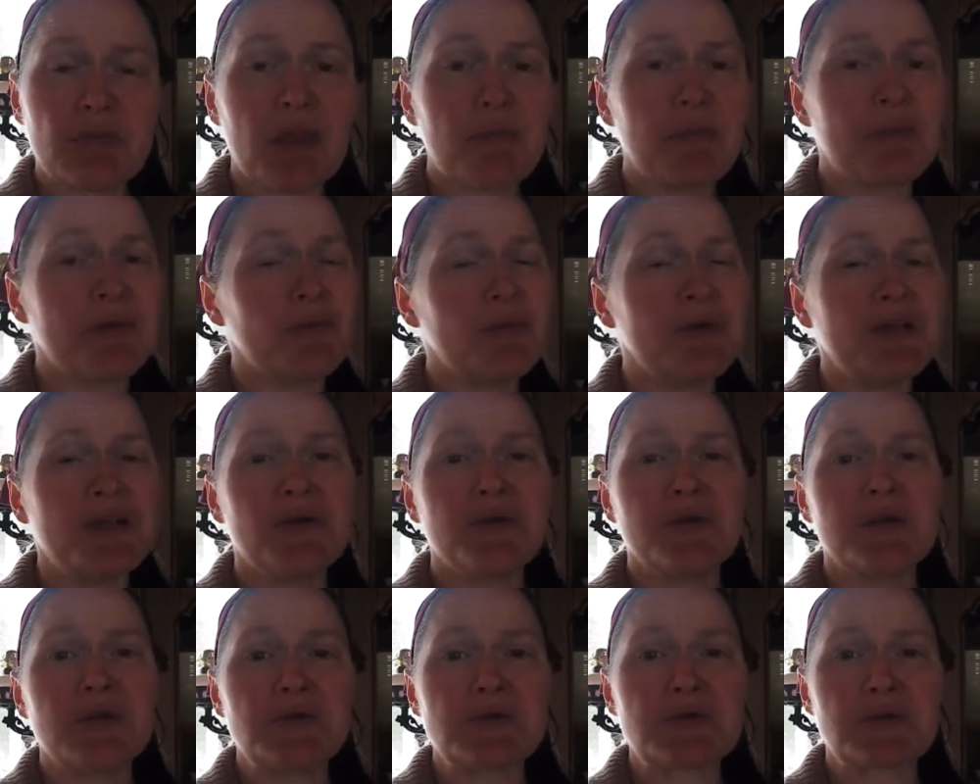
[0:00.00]
But we
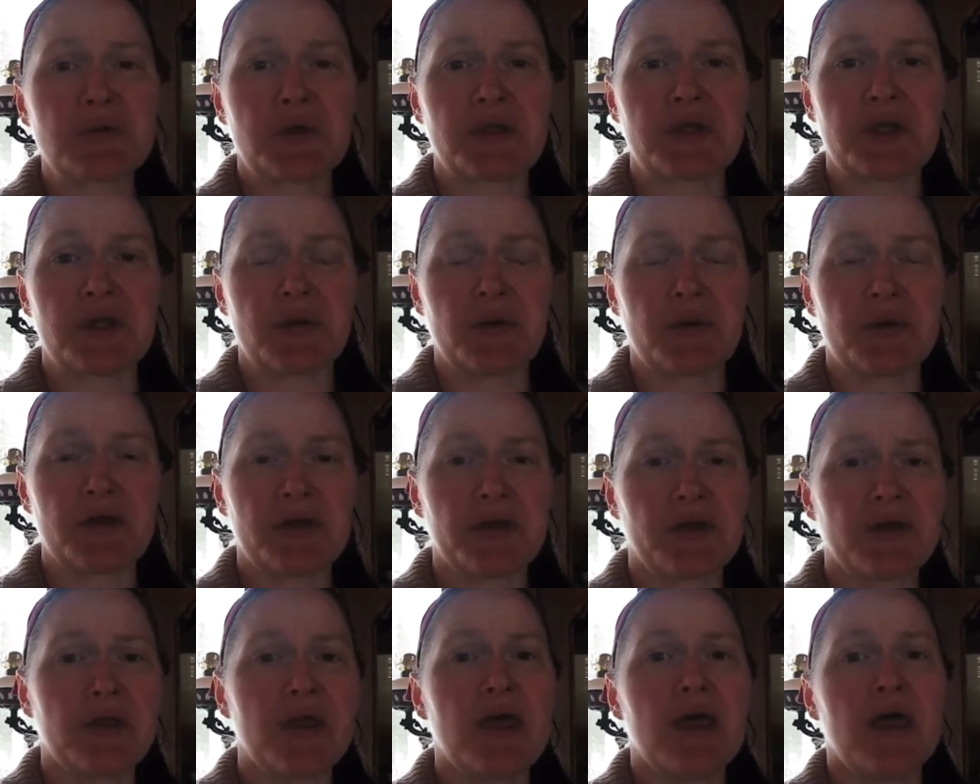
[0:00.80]
don't use cooking
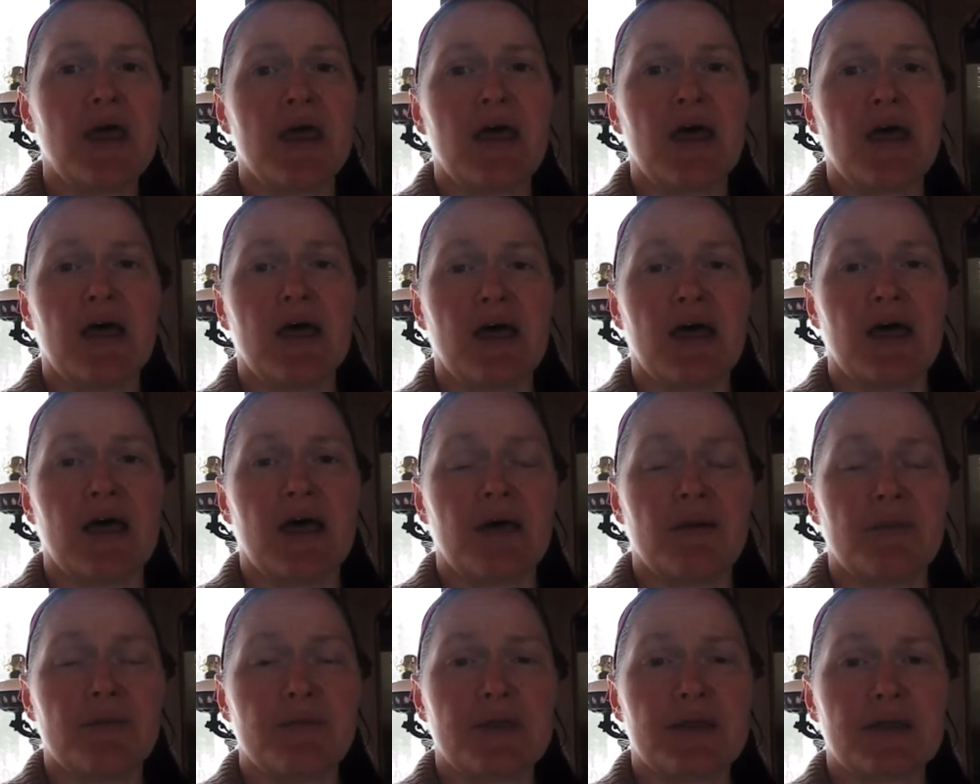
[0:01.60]
oil.
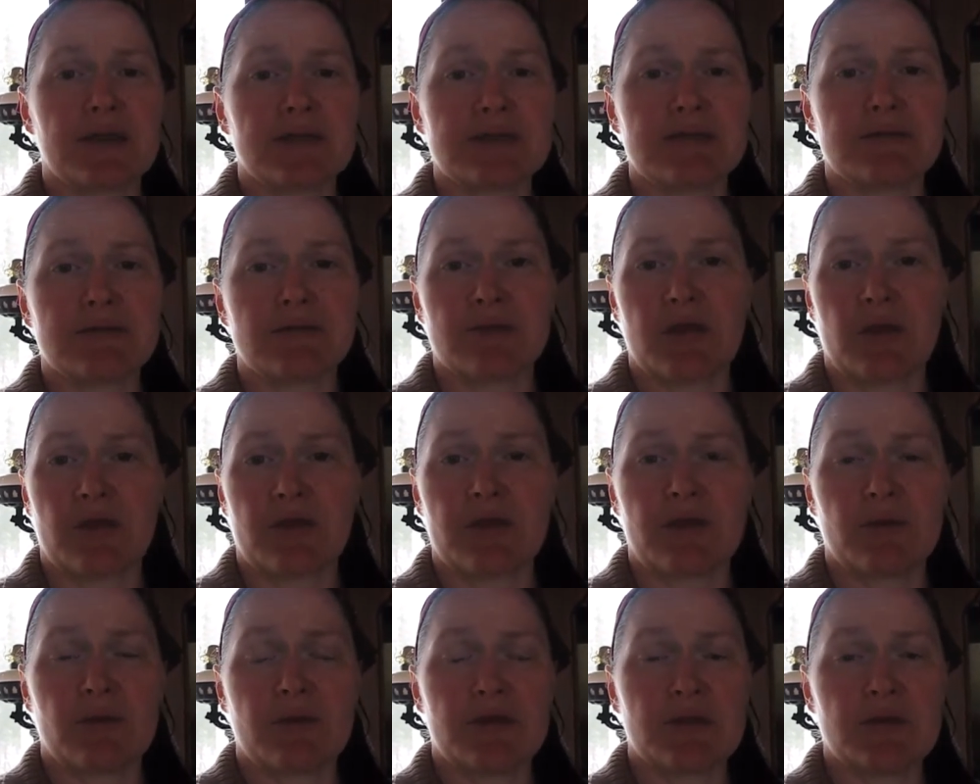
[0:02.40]
Um, the
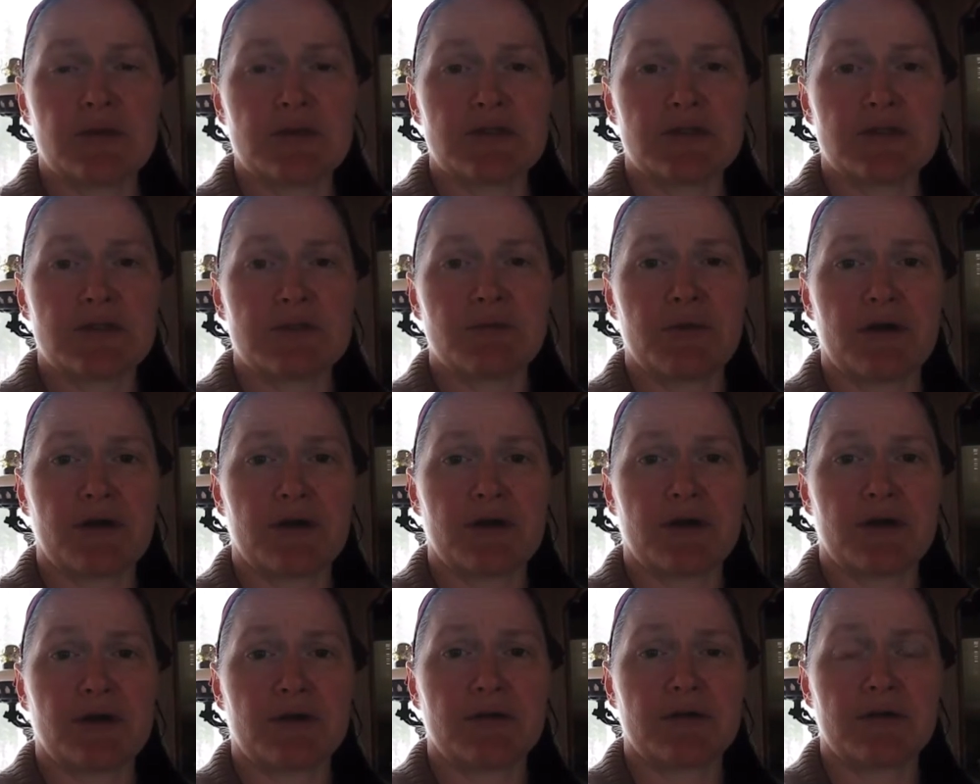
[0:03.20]
only thing we use is
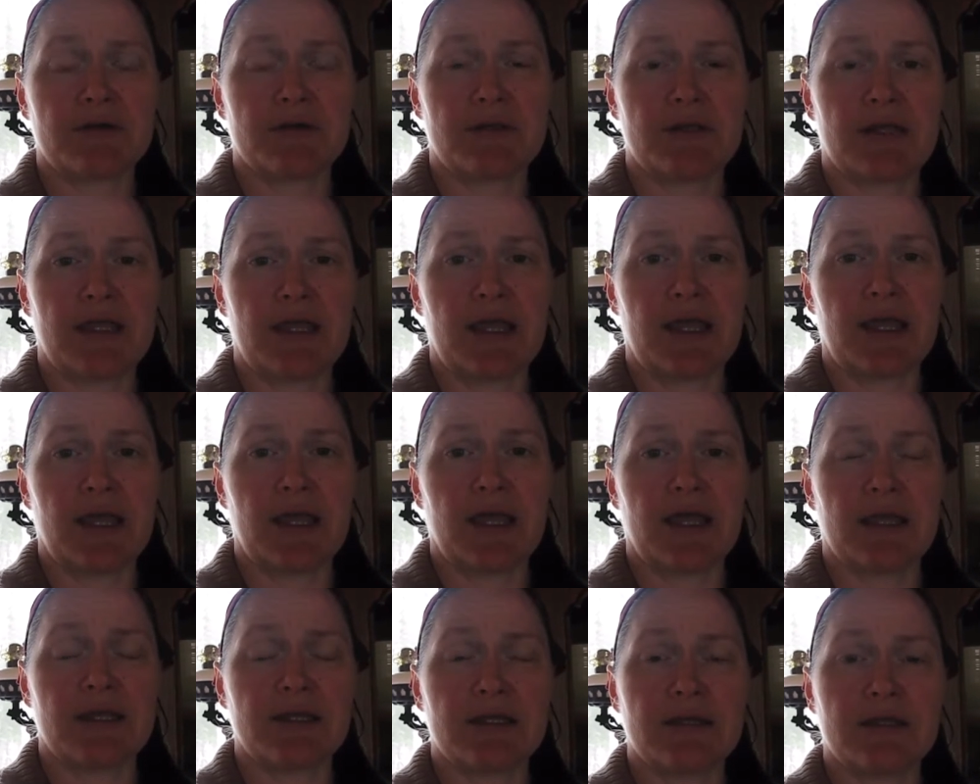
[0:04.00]
butter
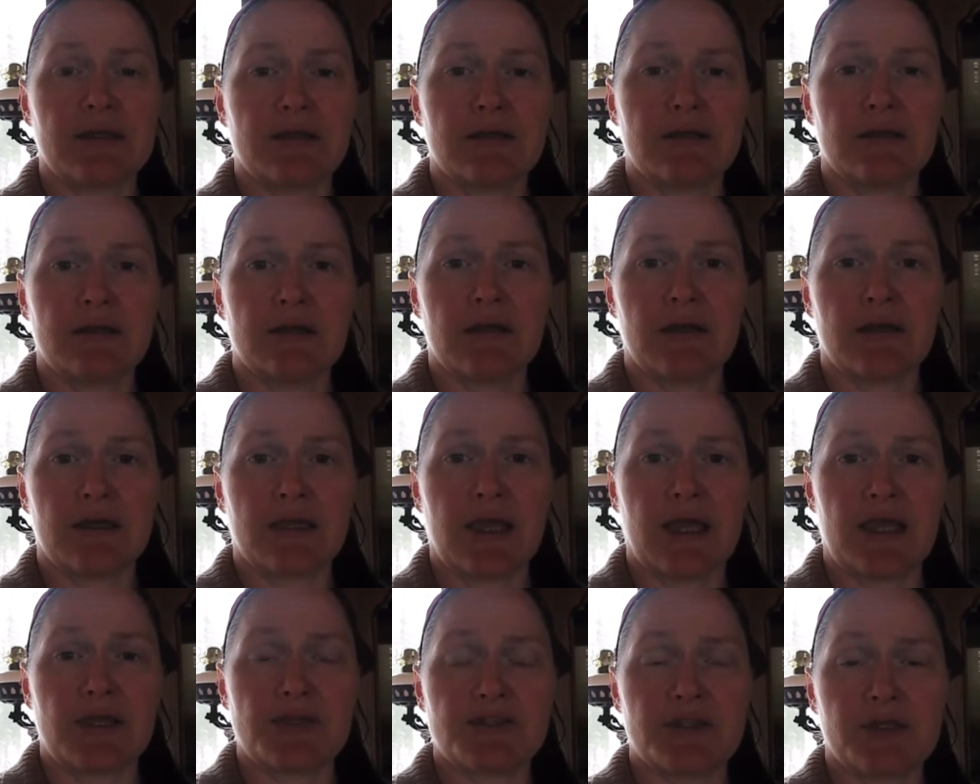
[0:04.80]
and
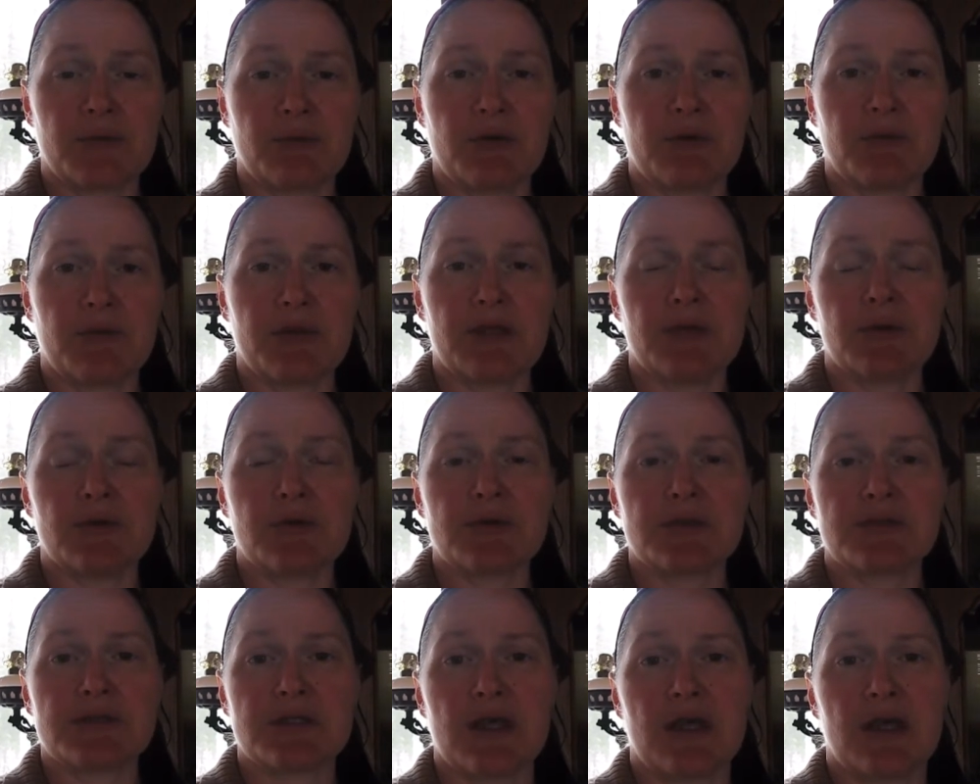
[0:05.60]
occasionally we
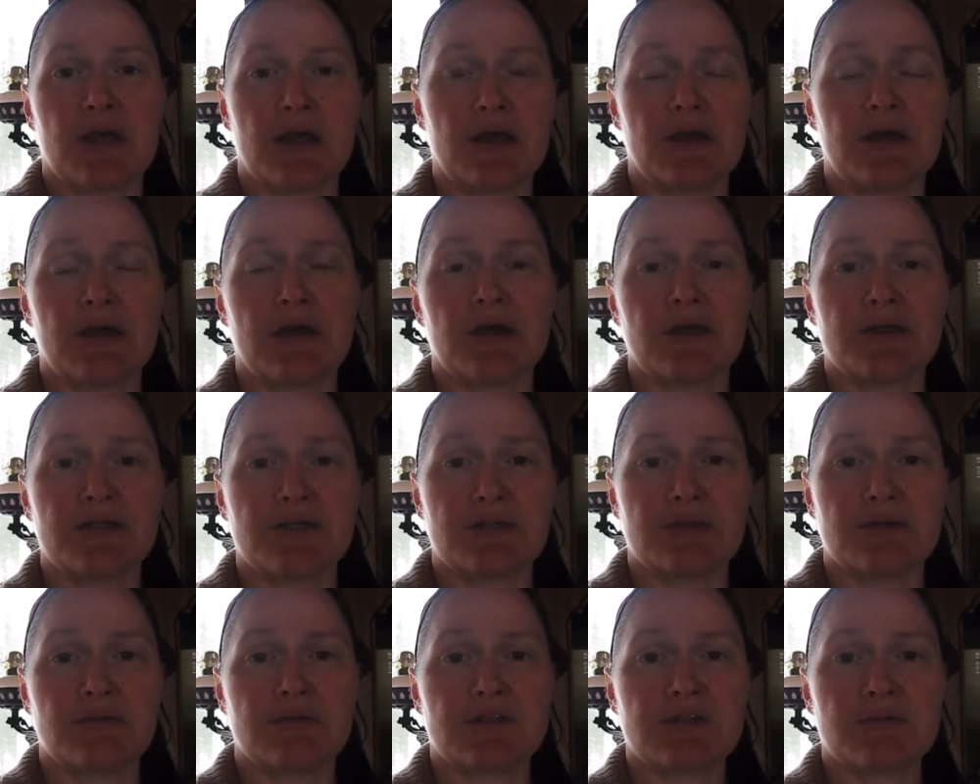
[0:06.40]
use uh, a
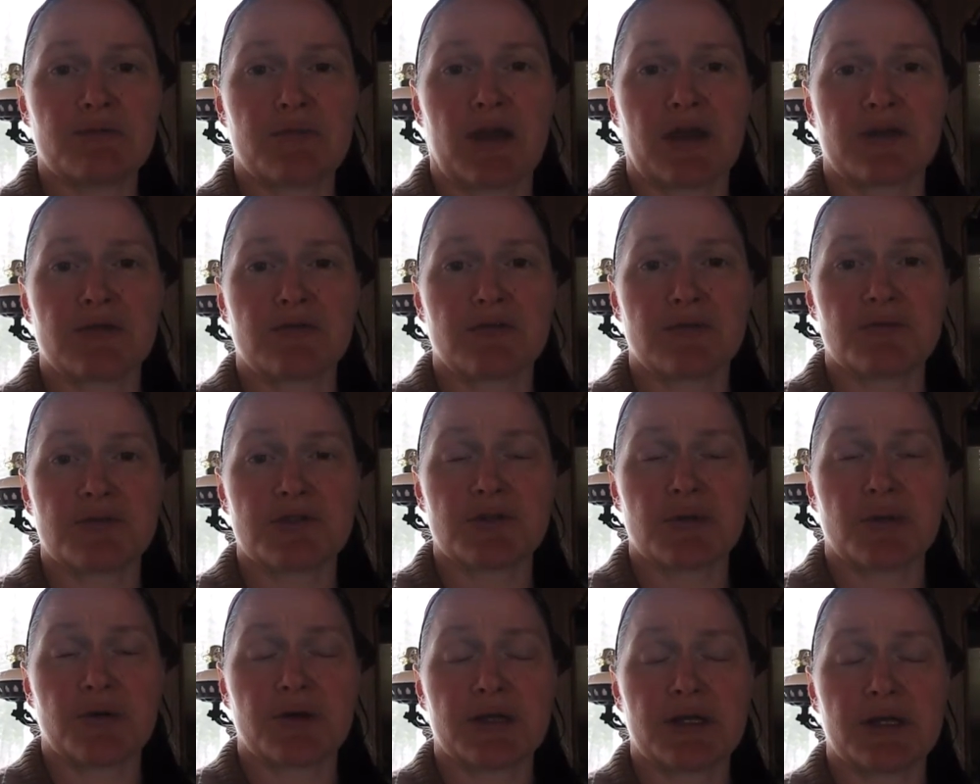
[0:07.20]
spectrum
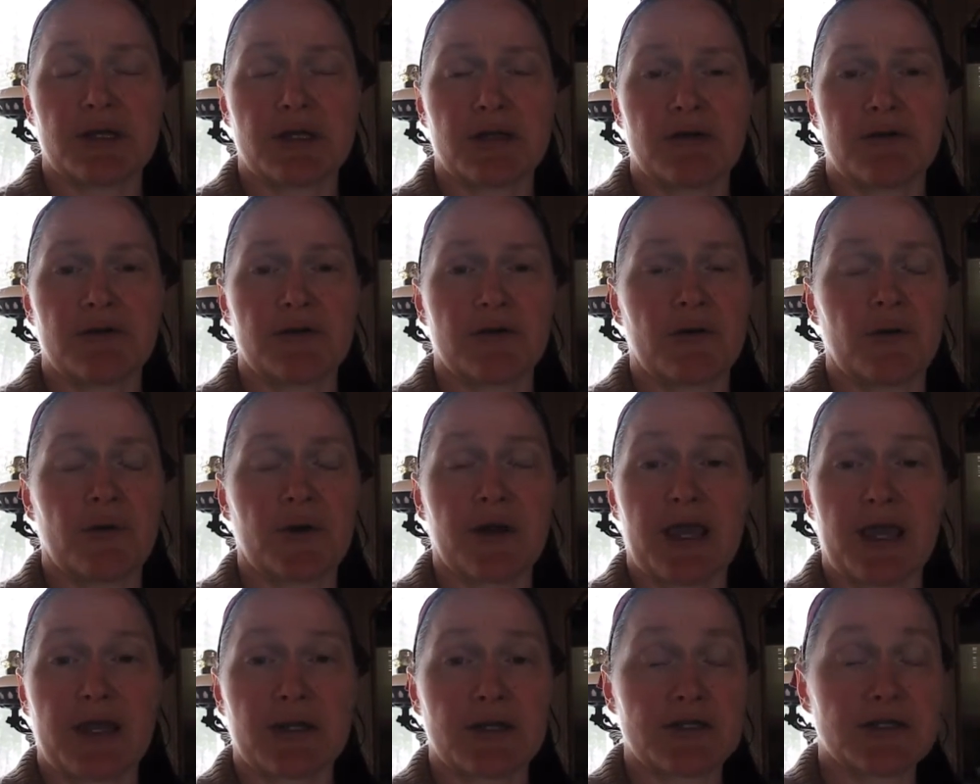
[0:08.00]
shortening or an
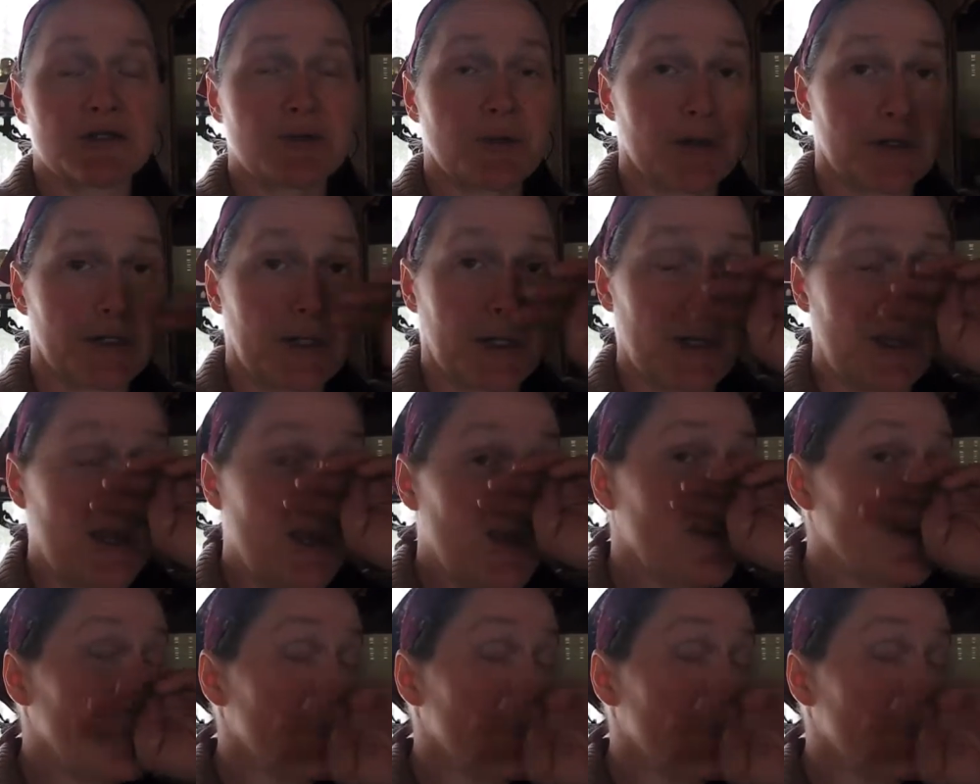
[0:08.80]
organic shortening.